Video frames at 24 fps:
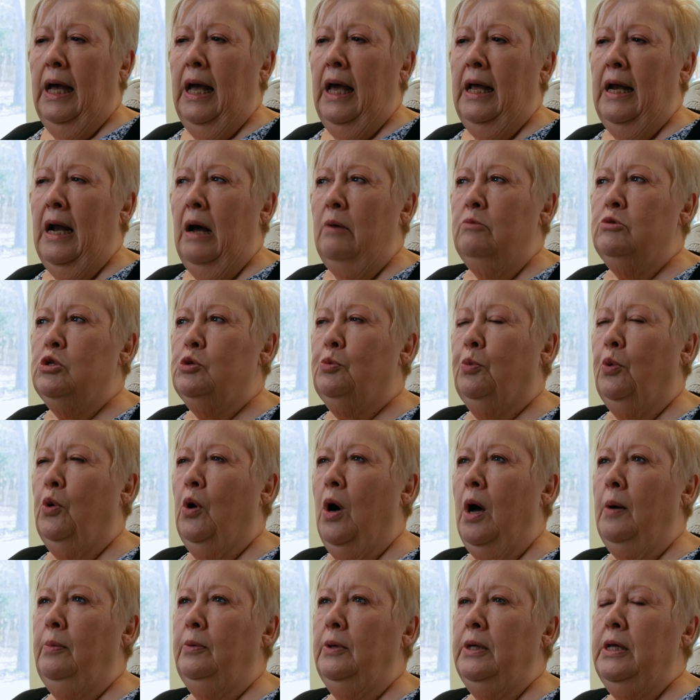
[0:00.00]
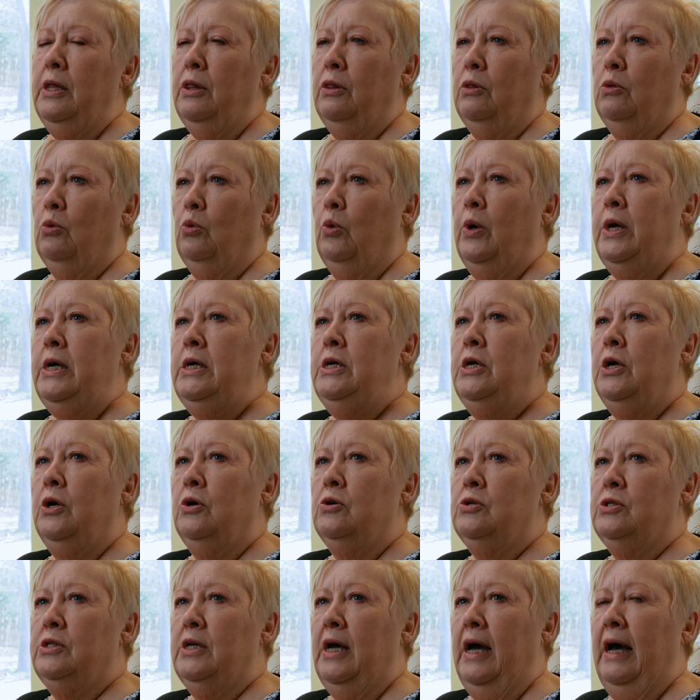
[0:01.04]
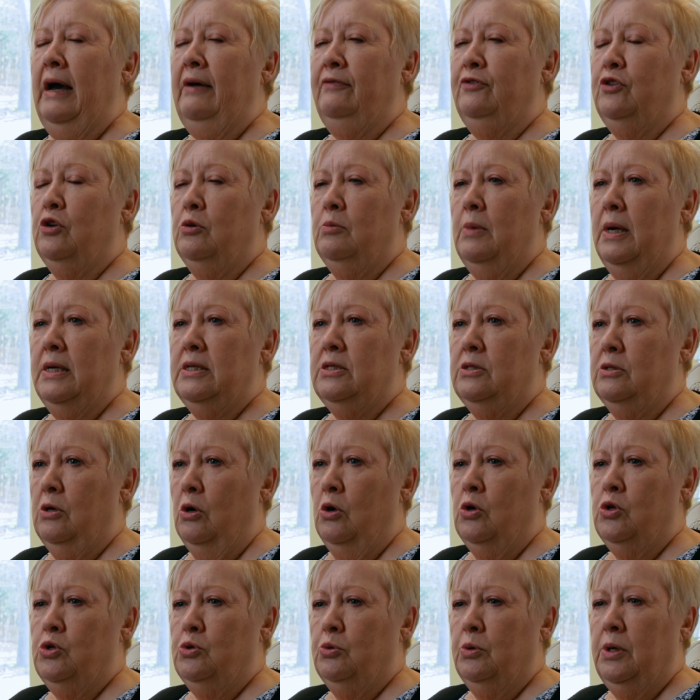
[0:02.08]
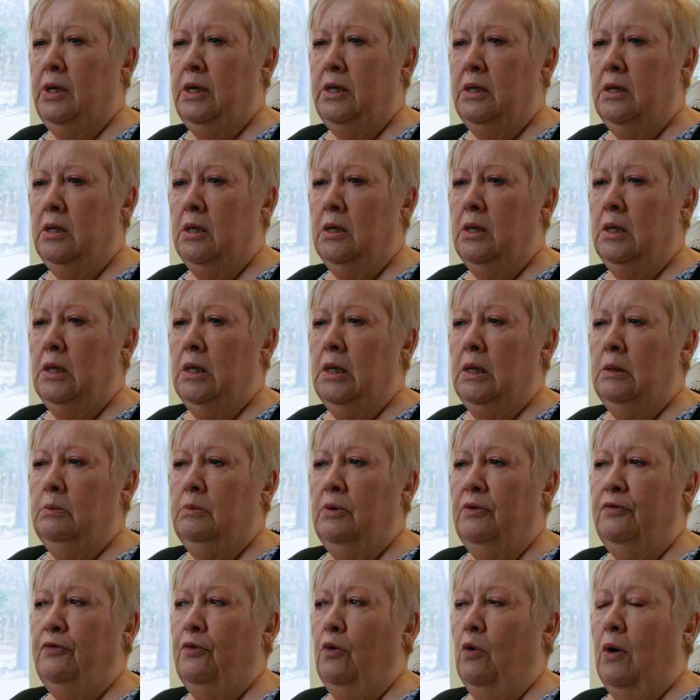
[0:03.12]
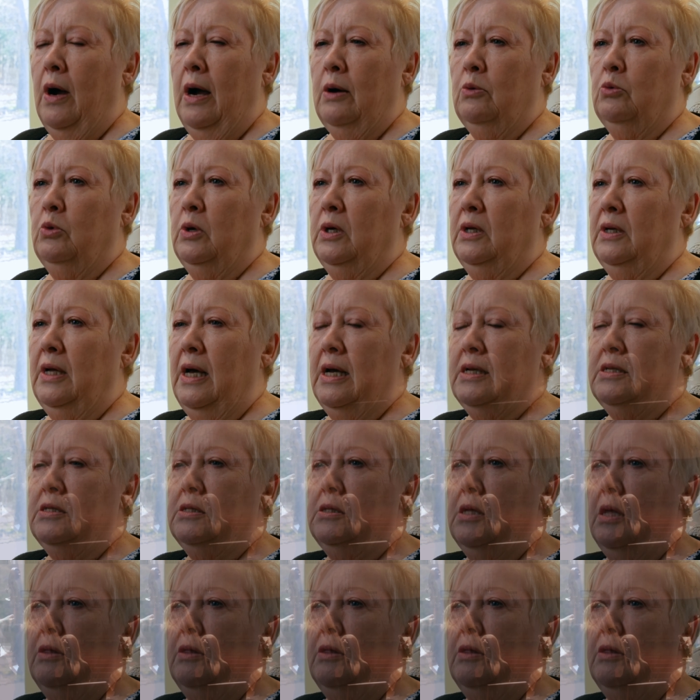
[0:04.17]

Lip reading: And I was probably 3 years after my surgery before I realized